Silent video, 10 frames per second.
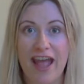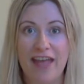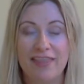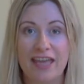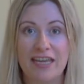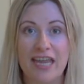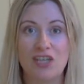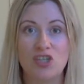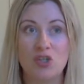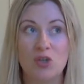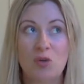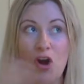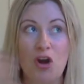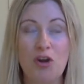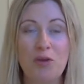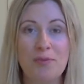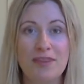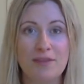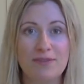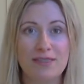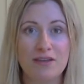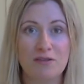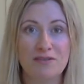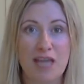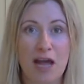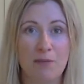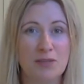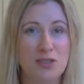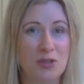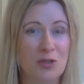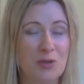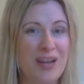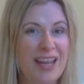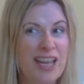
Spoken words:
and they need to open themselves up to